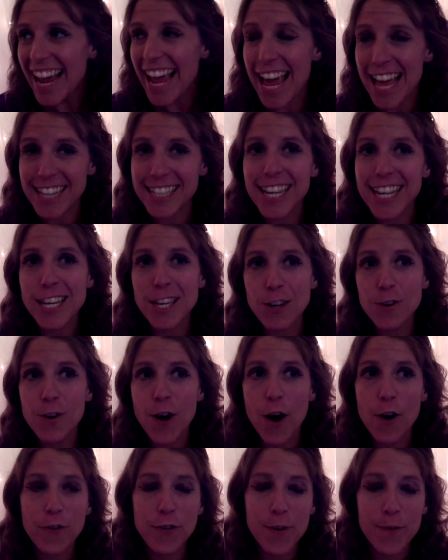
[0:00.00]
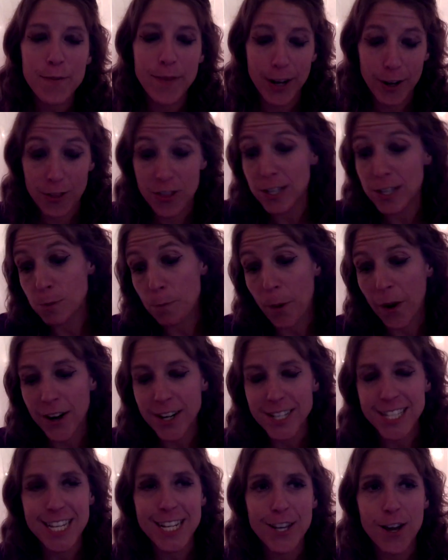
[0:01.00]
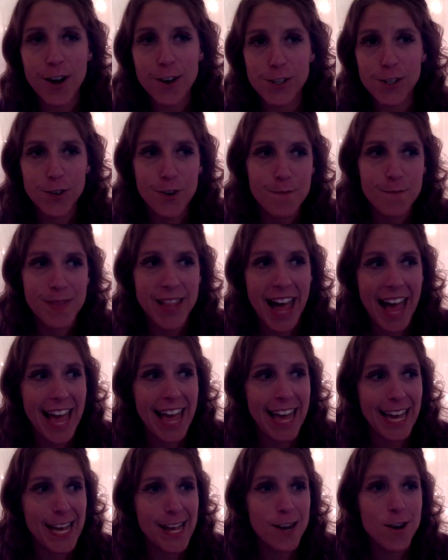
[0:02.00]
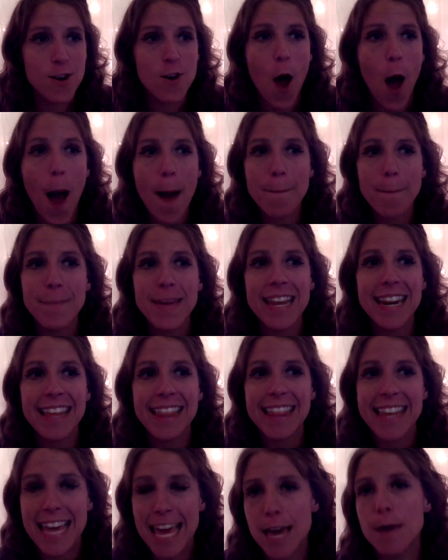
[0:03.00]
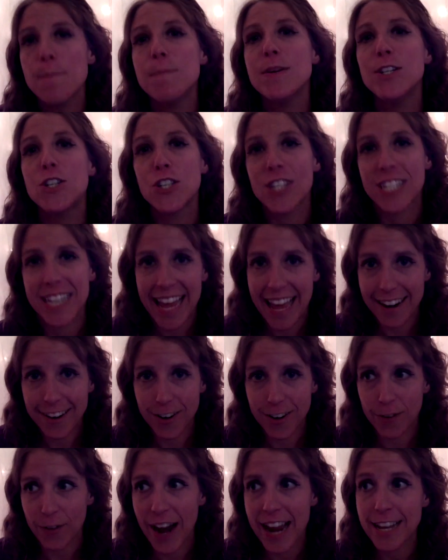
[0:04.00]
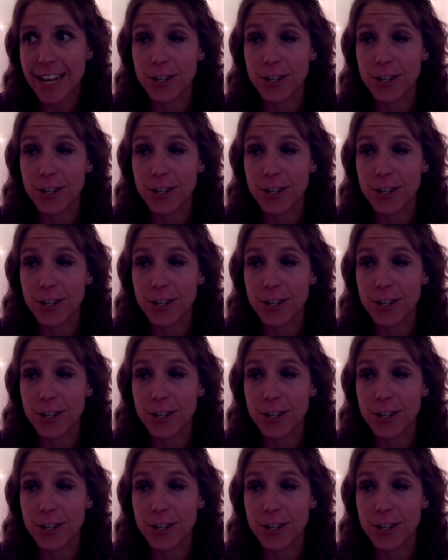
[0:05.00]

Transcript: It's like you go from, or this person goes from like not meeting the image standard, right?